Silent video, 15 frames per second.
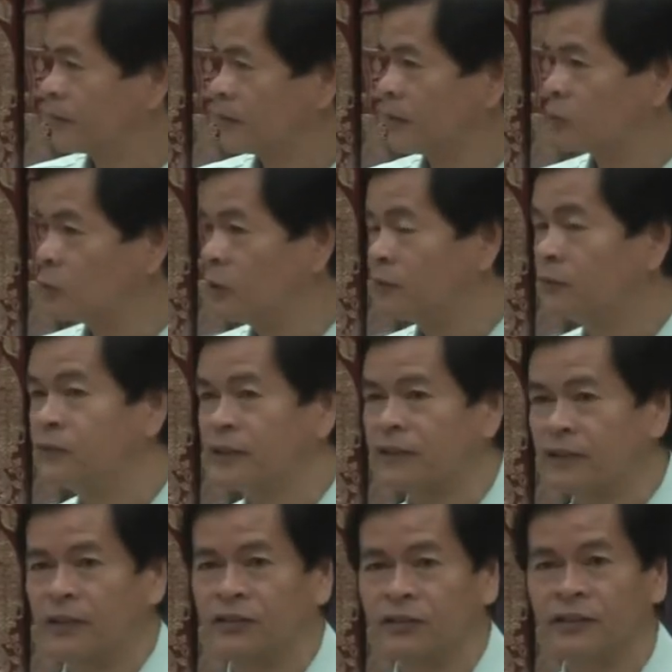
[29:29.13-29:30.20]
that will
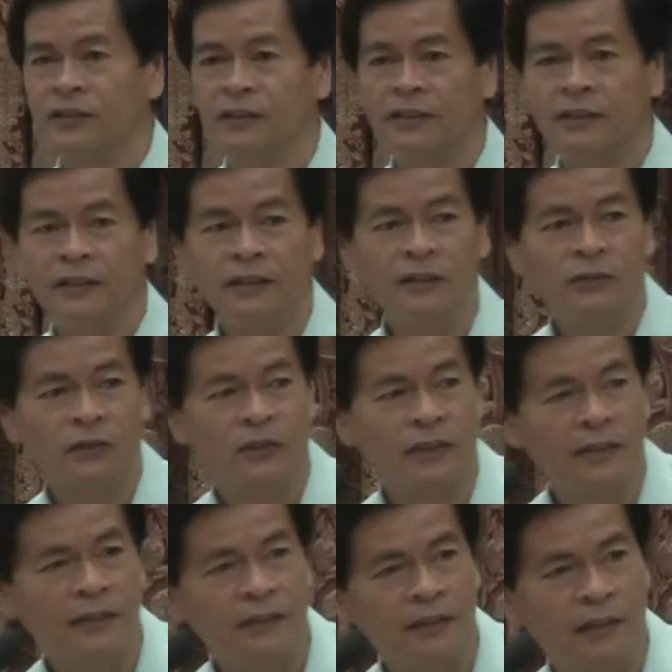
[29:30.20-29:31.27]
fit us into the
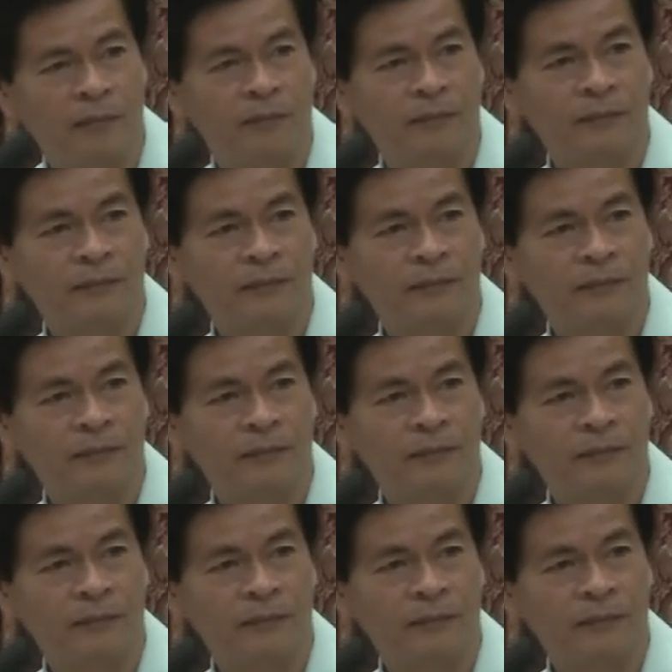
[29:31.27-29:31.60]
kingdom.